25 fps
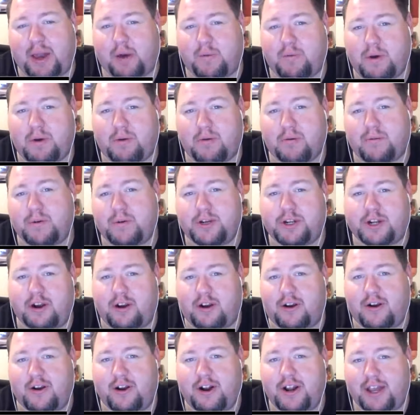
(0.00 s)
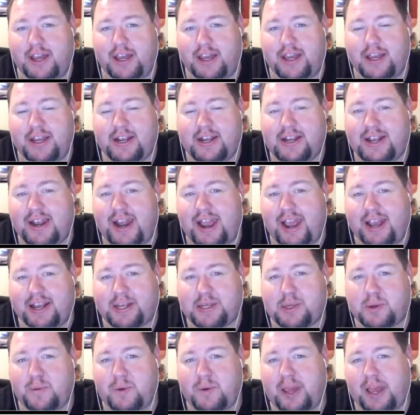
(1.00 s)
We will return
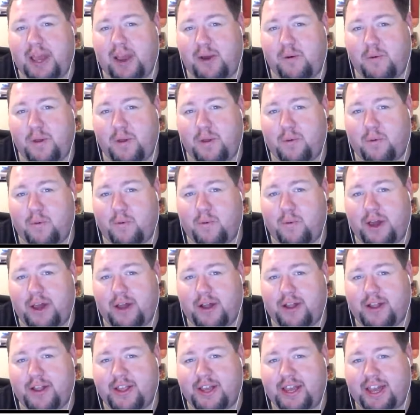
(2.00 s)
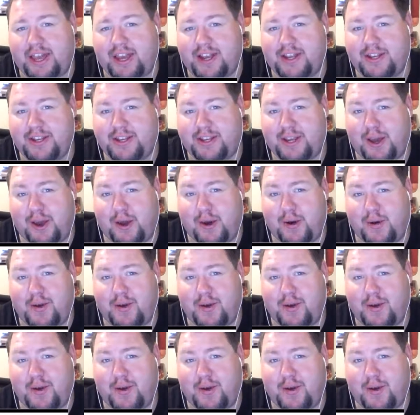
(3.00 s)
next week with Will in tow.